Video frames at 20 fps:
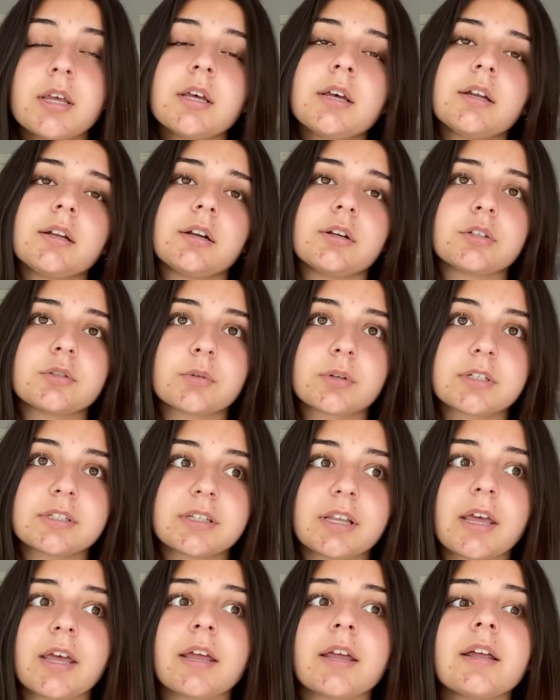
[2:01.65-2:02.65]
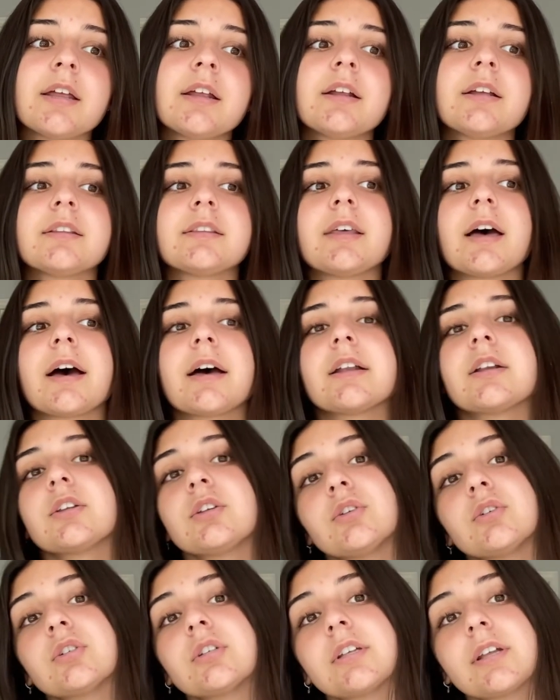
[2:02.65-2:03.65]
I just want to say that
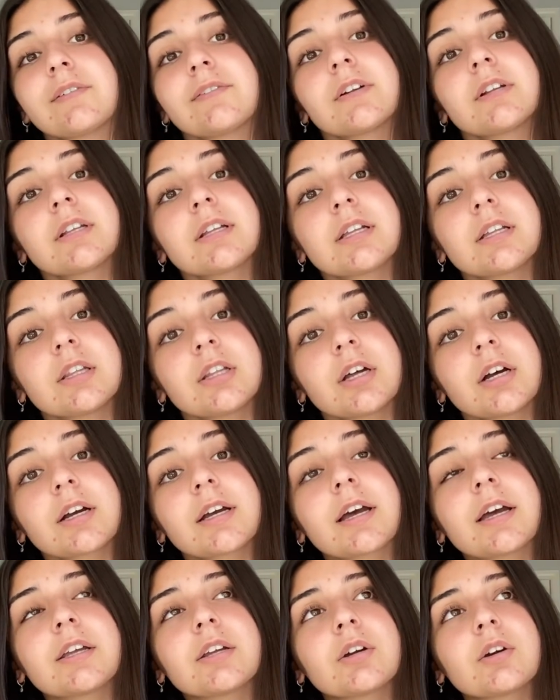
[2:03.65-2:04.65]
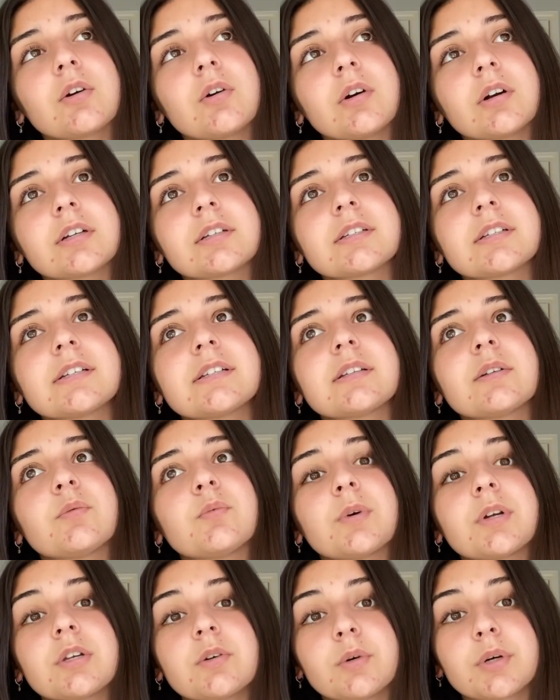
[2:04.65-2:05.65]
you should definitely look at your courses and
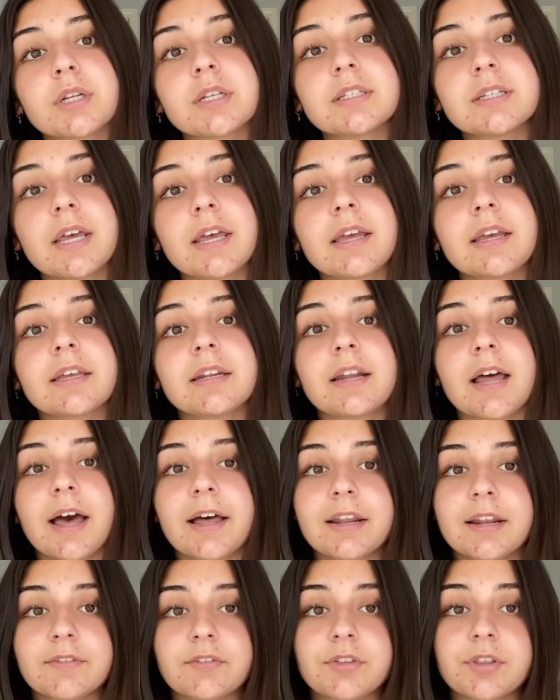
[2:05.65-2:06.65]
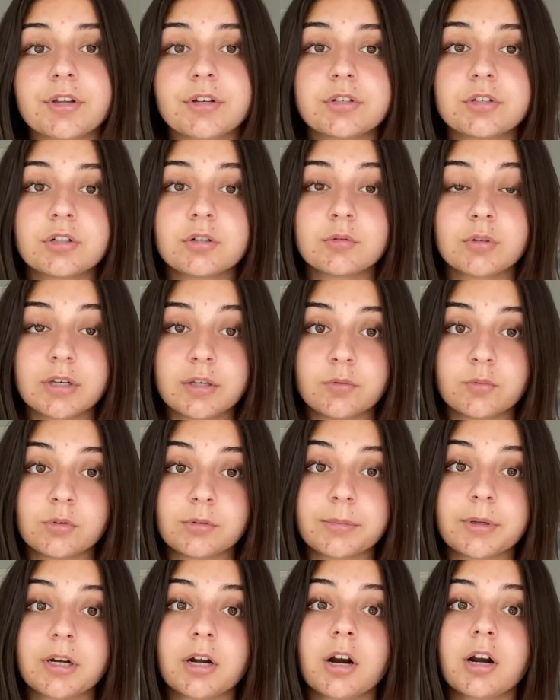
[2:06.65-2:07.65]
what you want to take and add everything to your
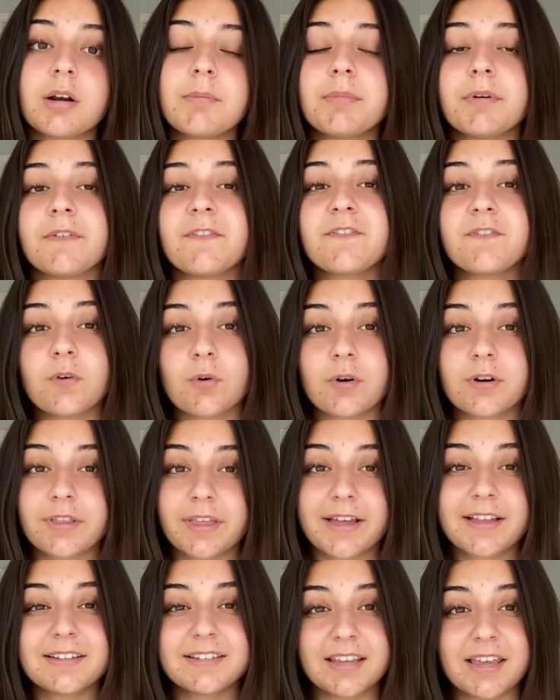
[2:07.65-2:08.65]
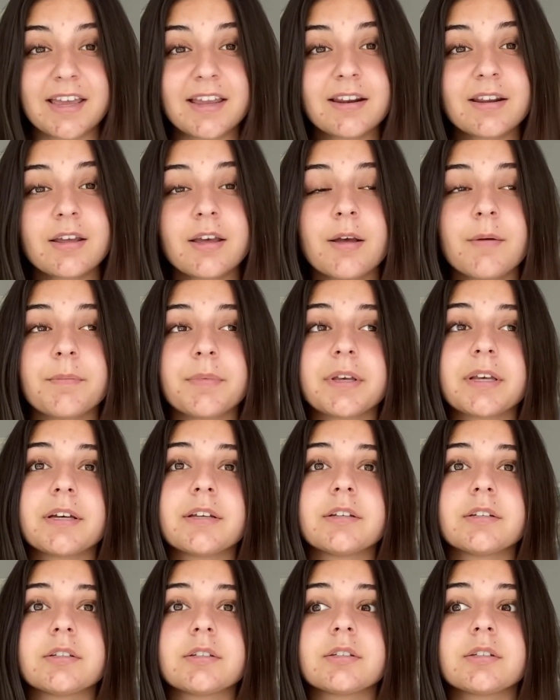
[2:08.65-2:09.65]
enrollment cart before that date,
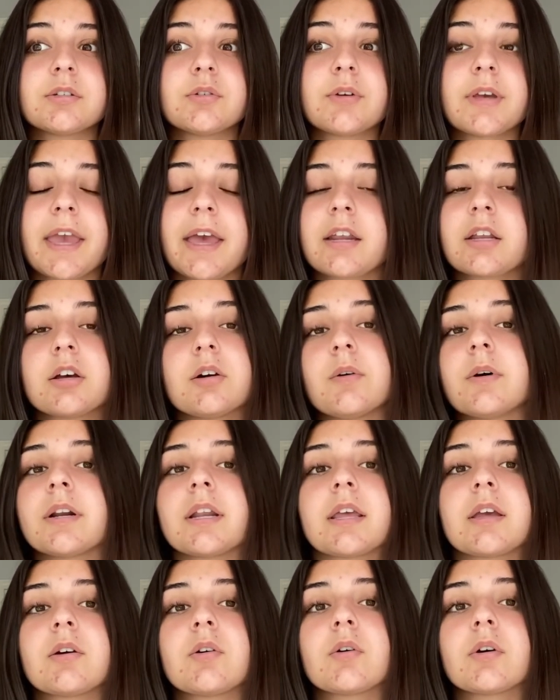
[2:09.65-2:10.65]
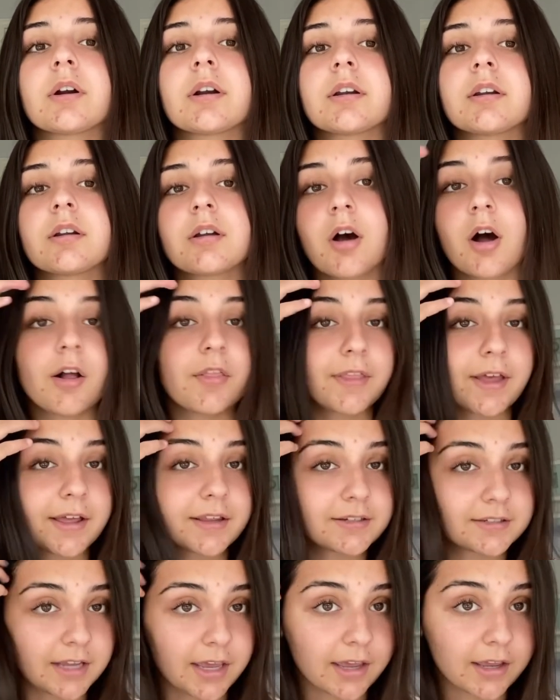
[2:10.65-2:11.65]
because you can't go on Acorn on
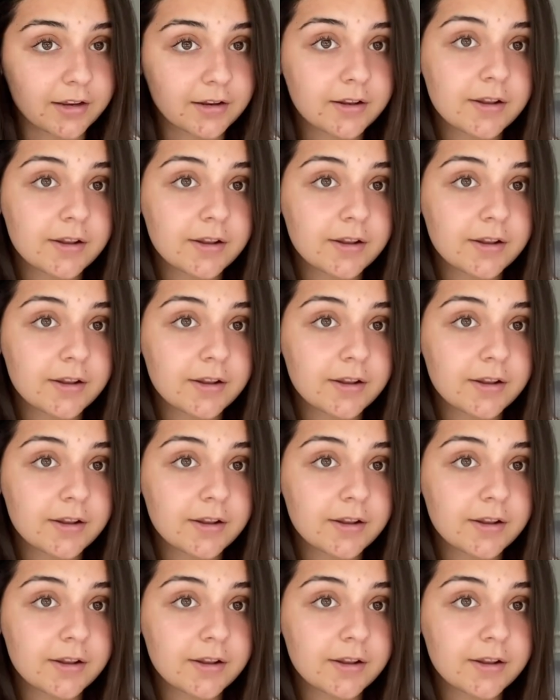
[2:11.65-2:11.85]
that day.